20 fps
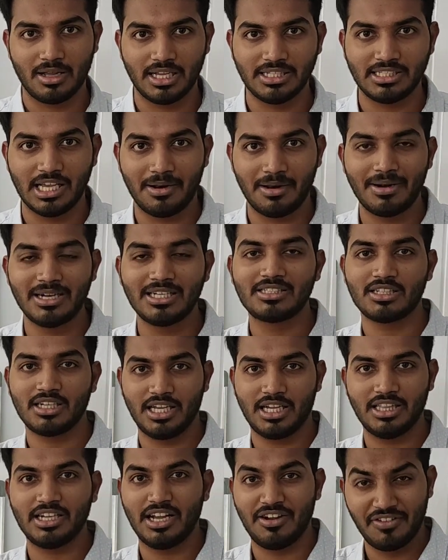assignments
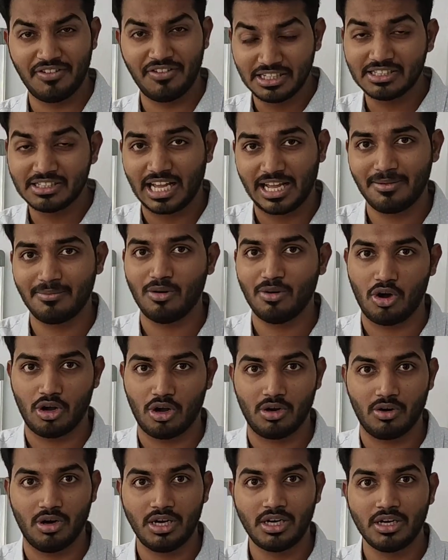within time or
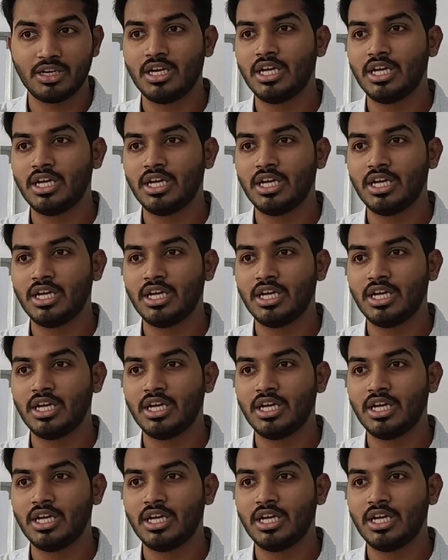not,